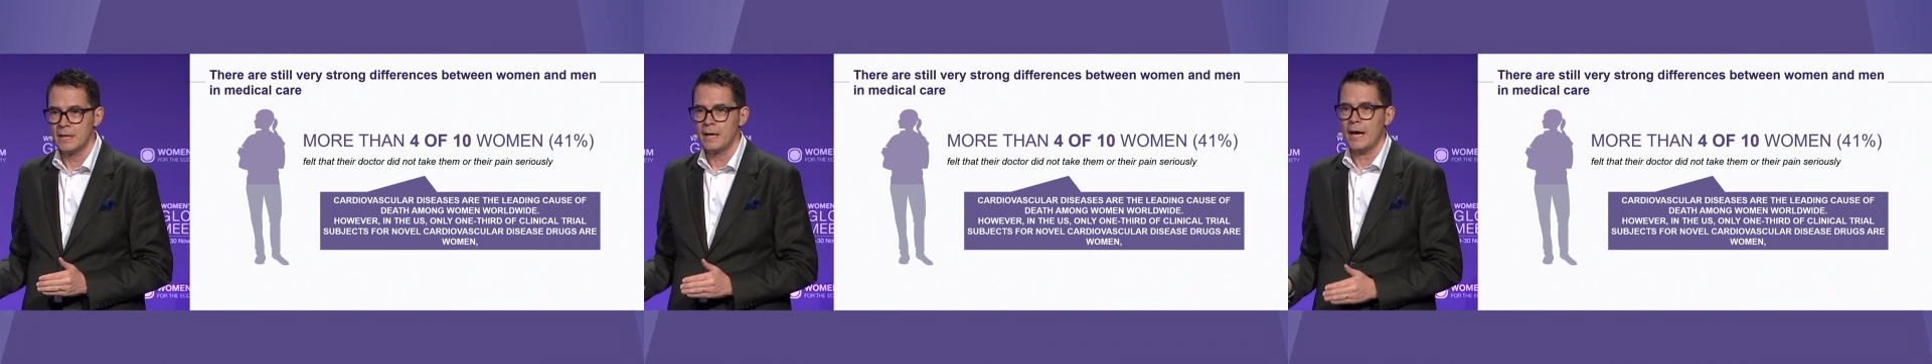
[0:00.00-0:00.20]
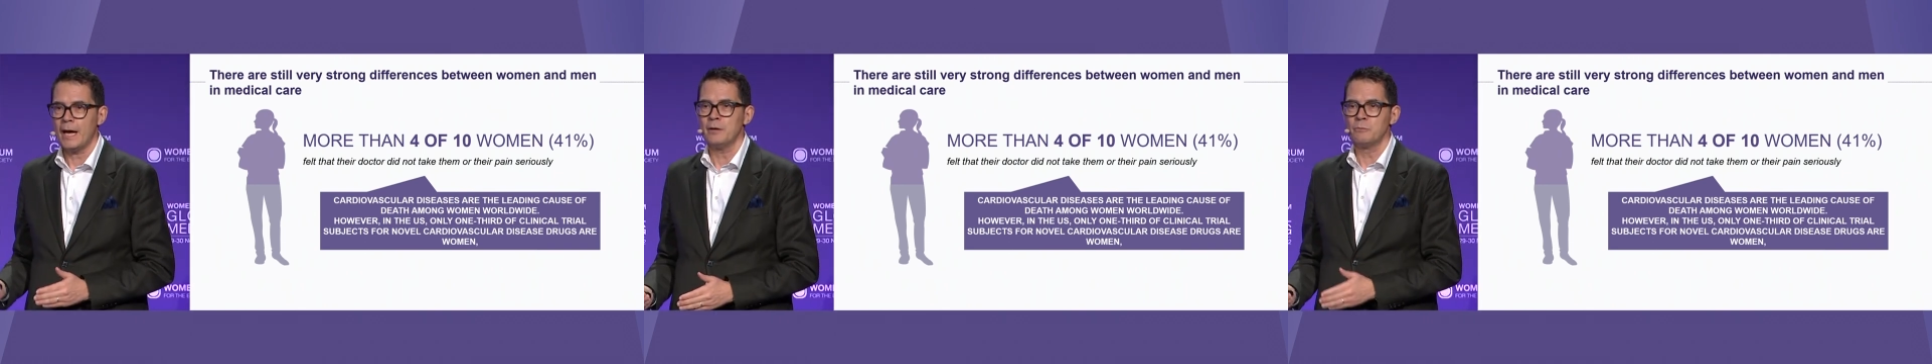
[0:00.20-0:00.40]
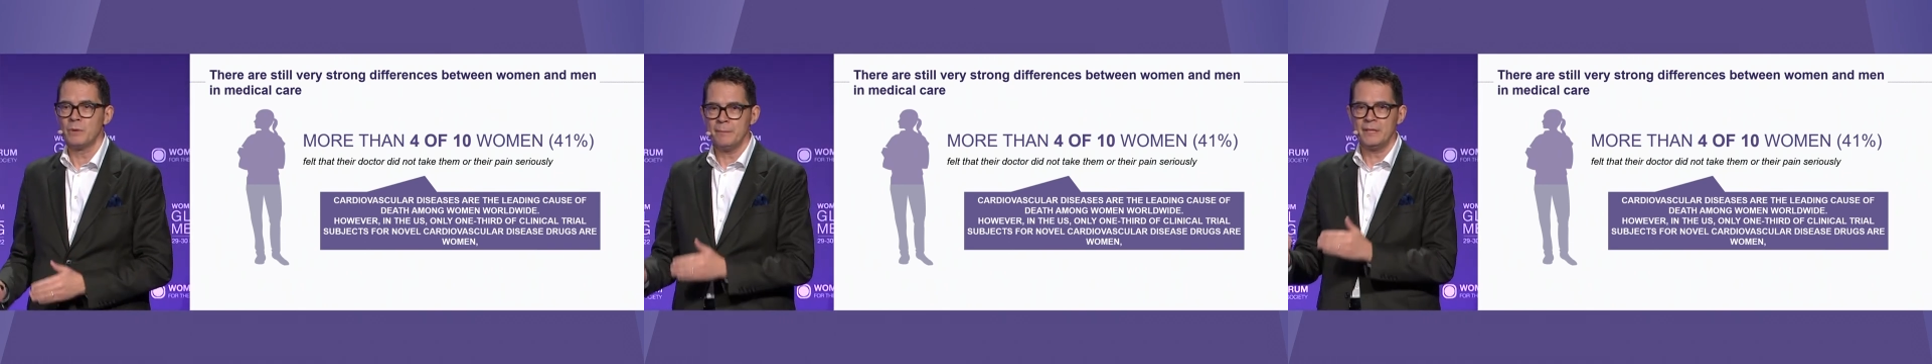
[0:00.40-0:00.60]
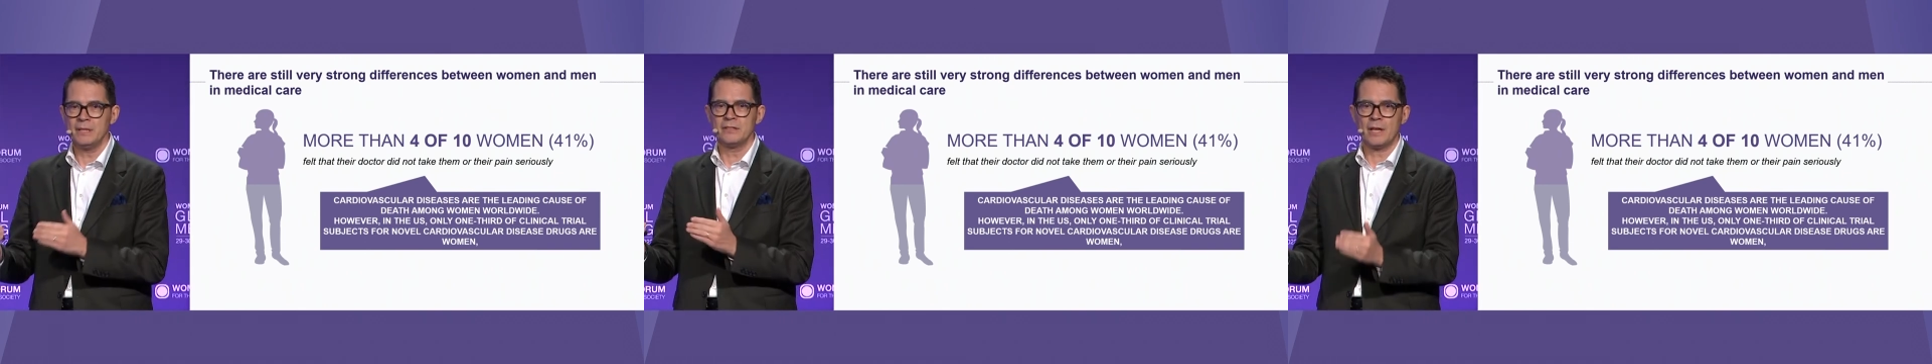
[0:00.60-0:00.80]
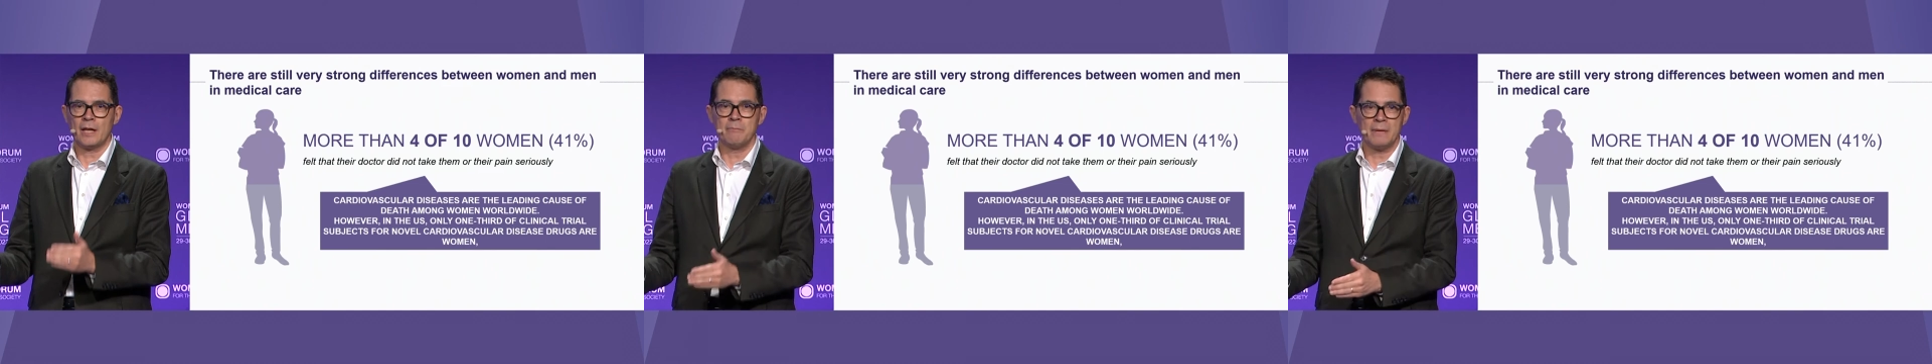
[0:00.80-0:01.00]
And
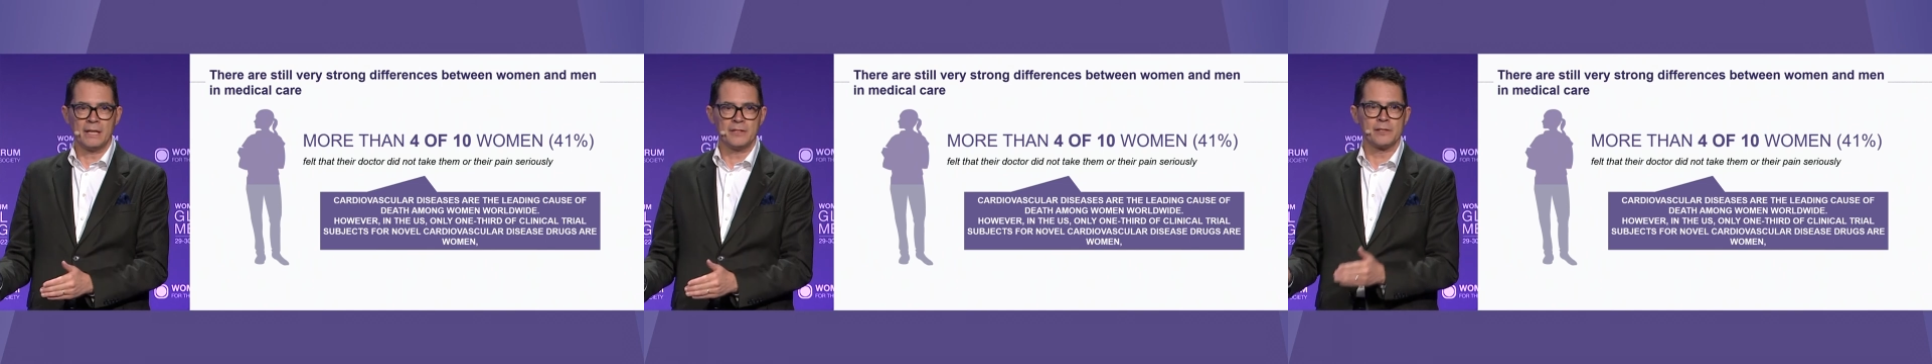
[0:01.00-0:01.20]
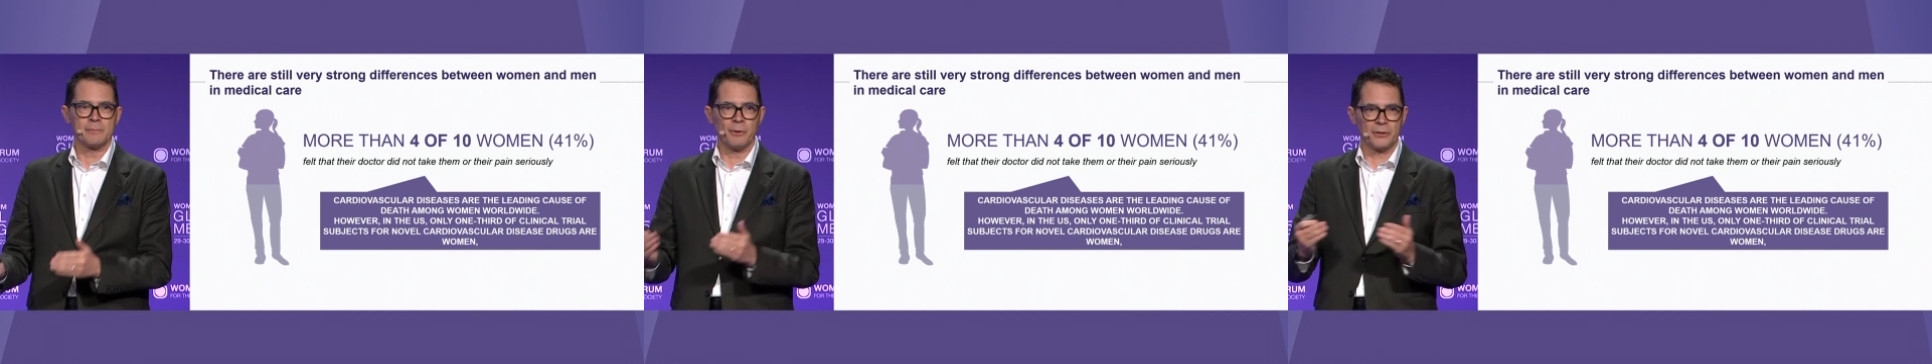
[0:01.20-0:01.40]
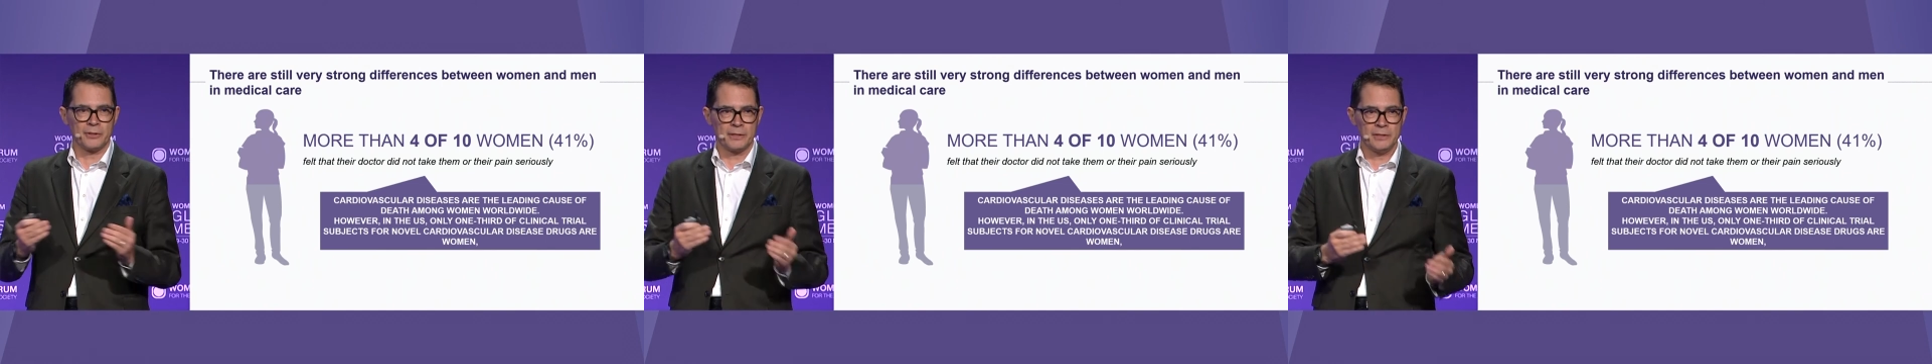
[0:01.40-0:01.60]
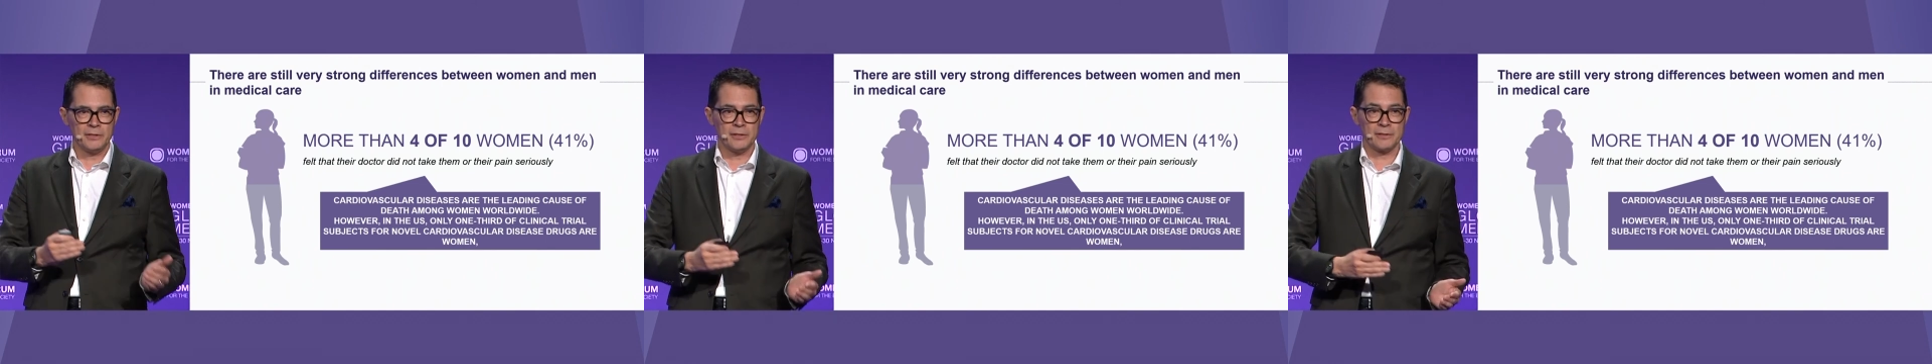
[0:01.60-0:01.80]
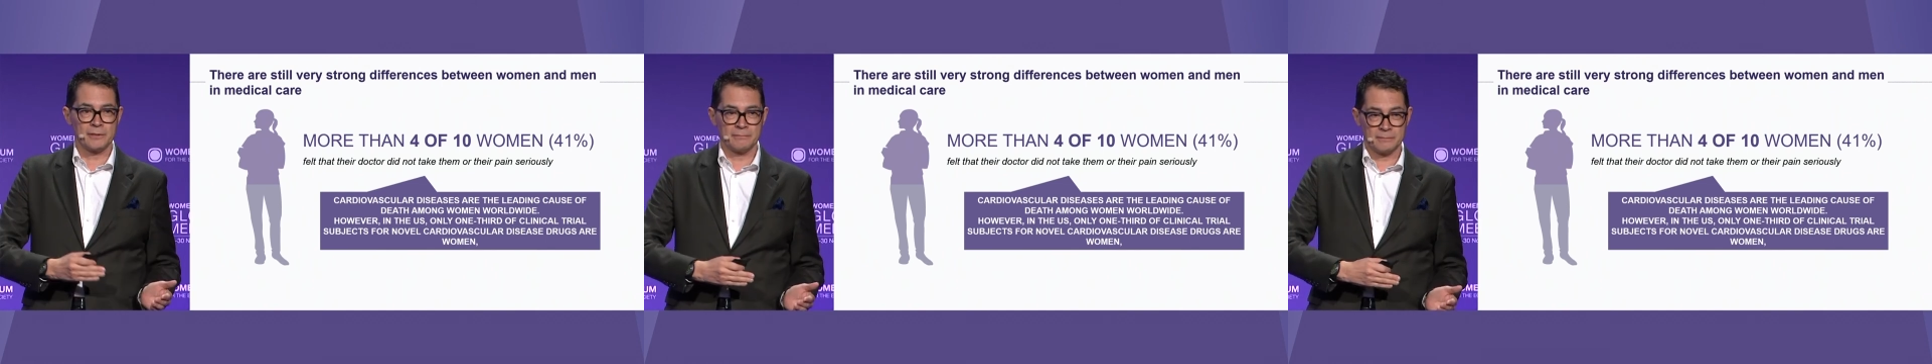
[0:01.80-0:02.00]
women and men's
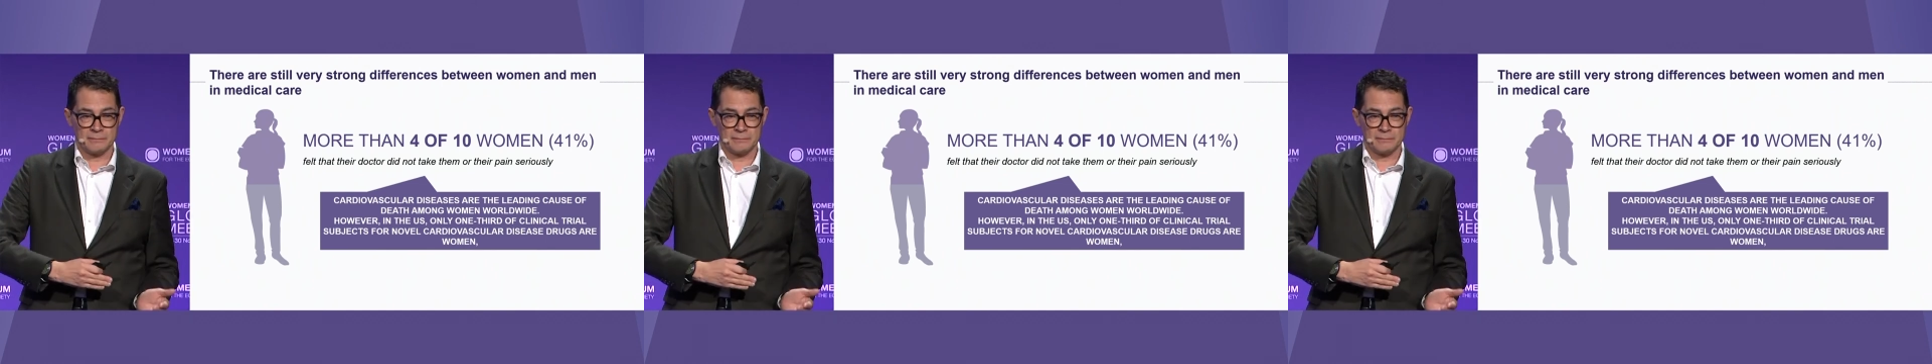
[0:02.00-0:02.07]
bodies